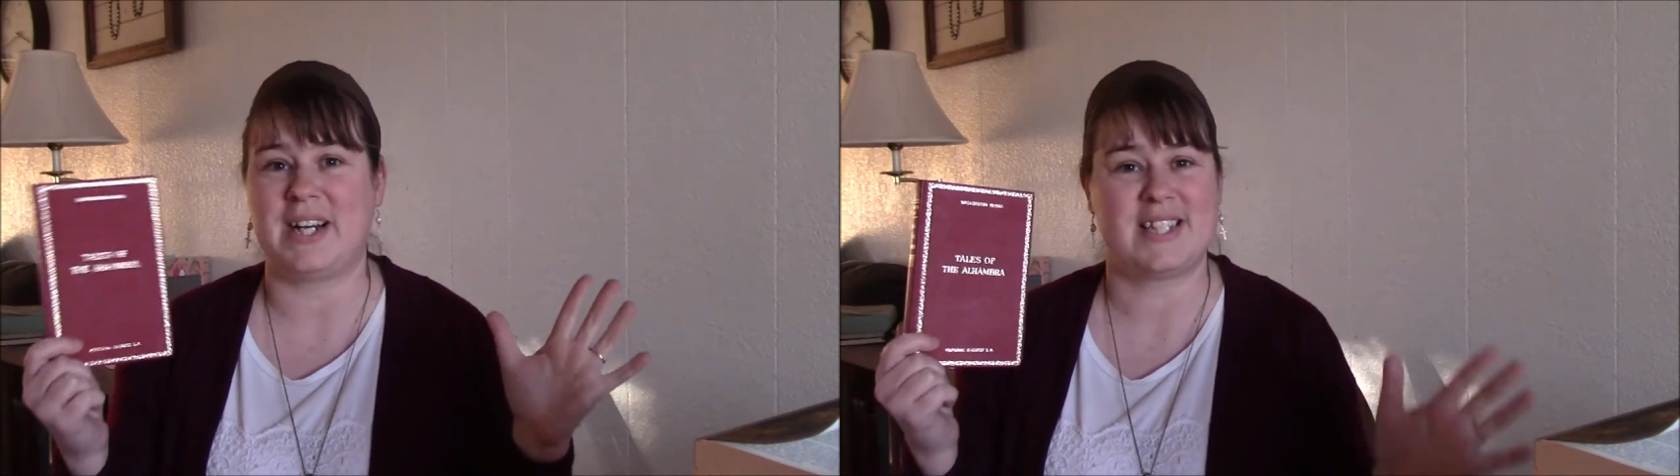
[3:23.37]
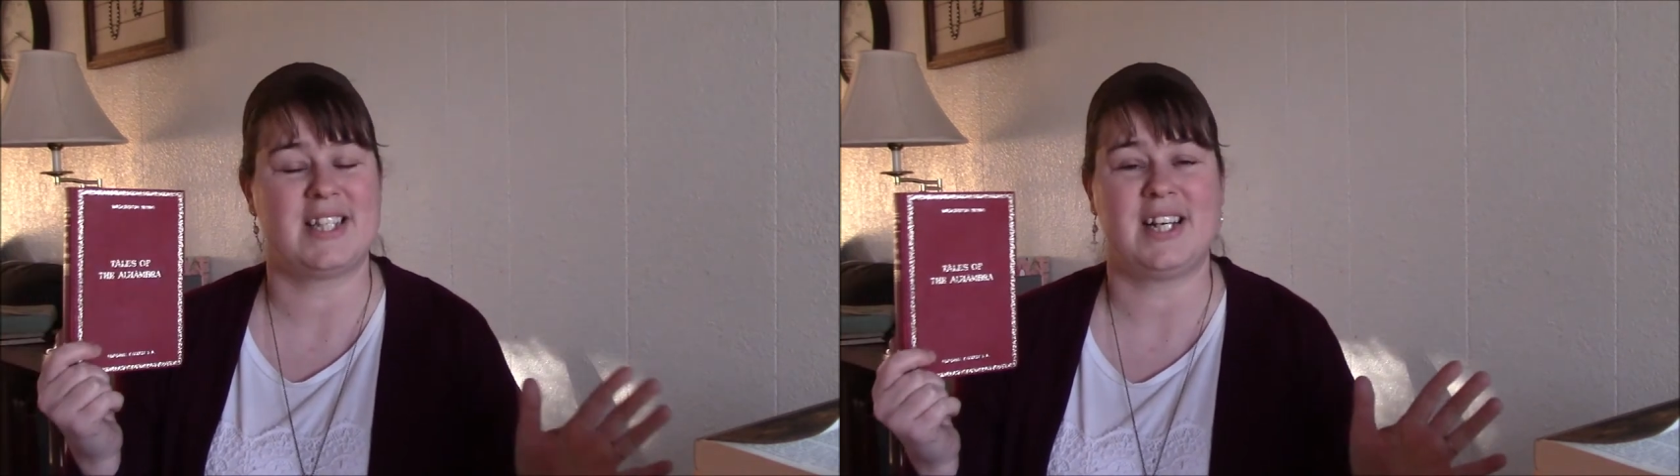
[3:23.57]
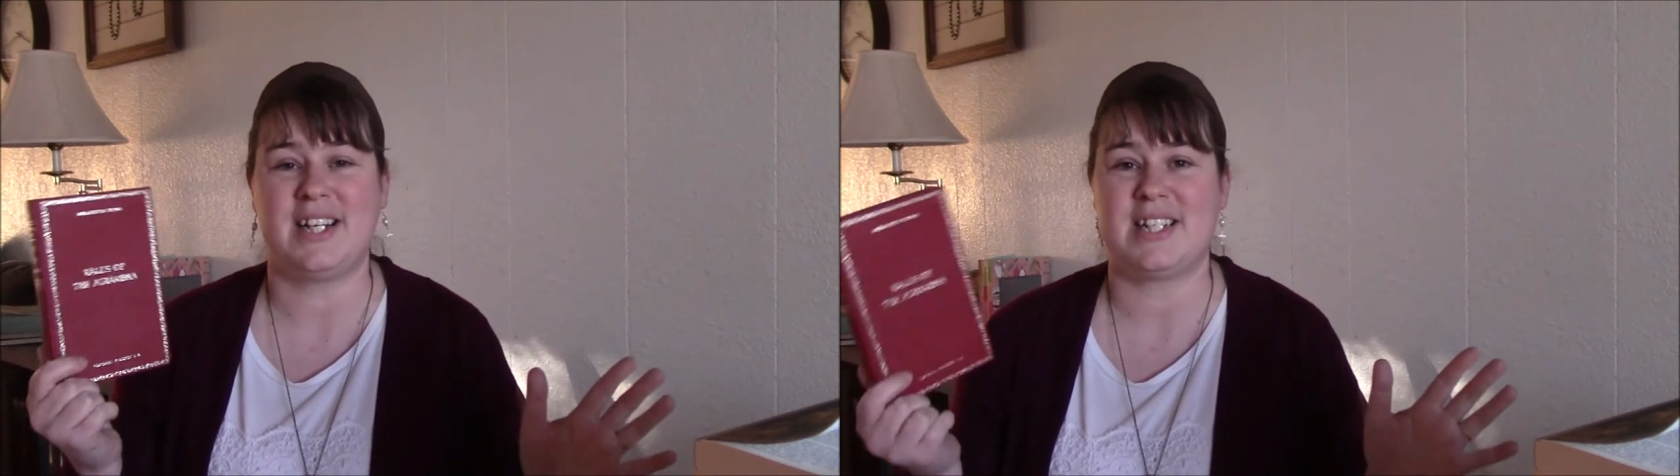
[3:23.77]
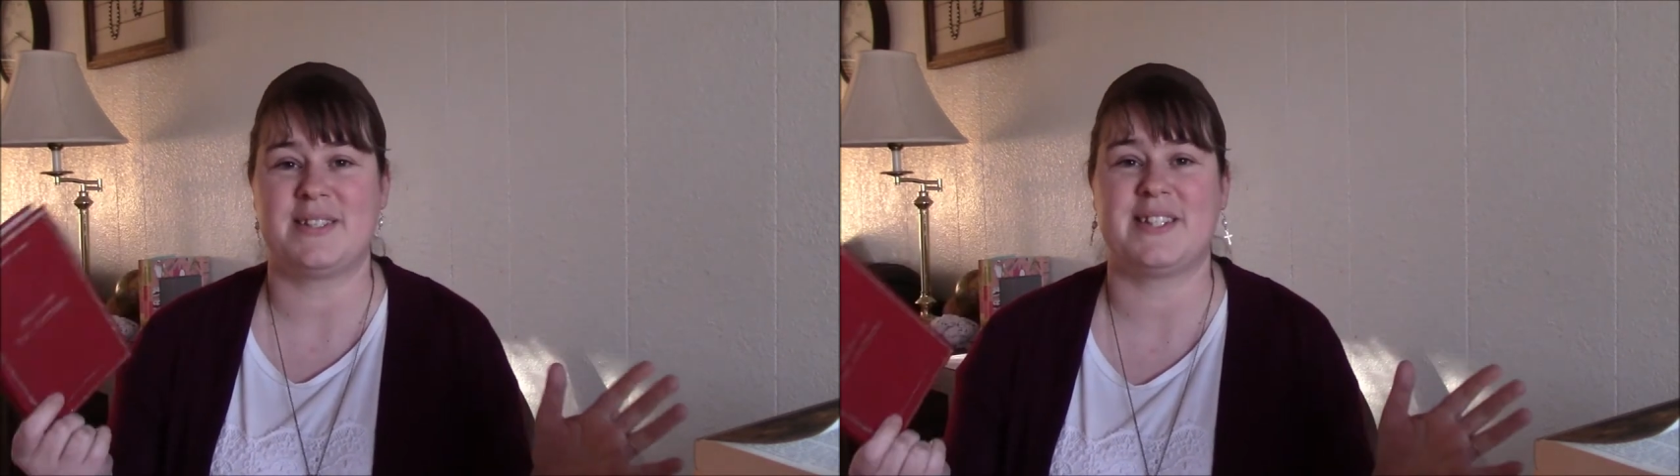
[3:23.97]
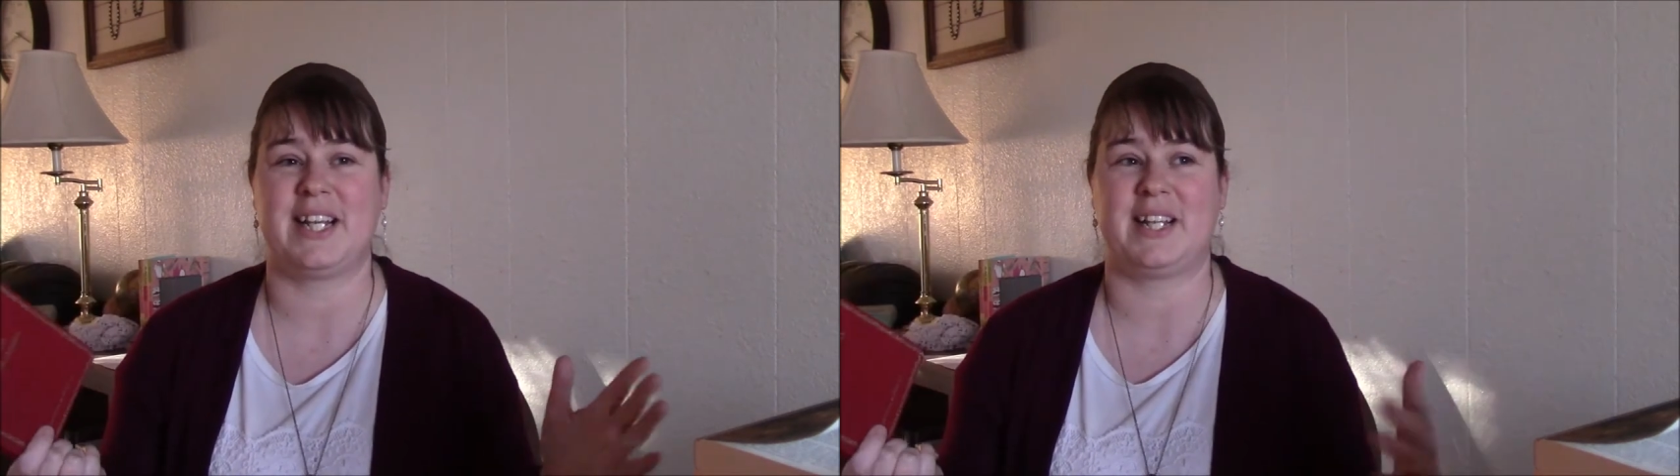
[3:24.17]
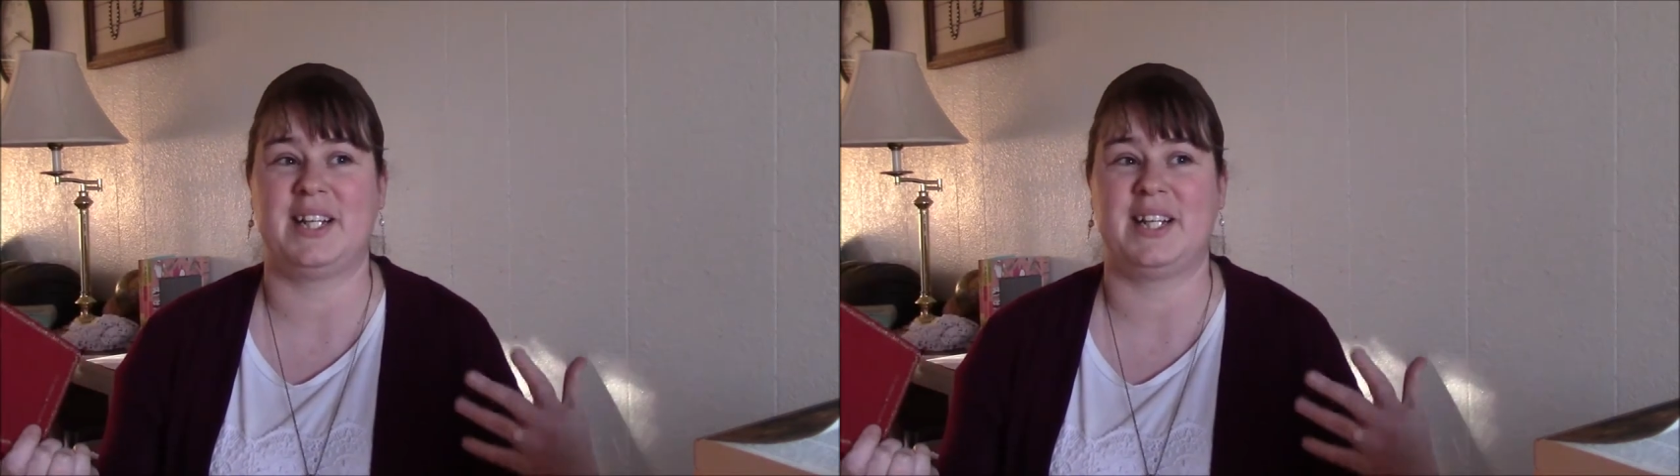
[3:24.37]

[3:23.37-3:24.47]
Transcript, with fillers: I saw it, I was like,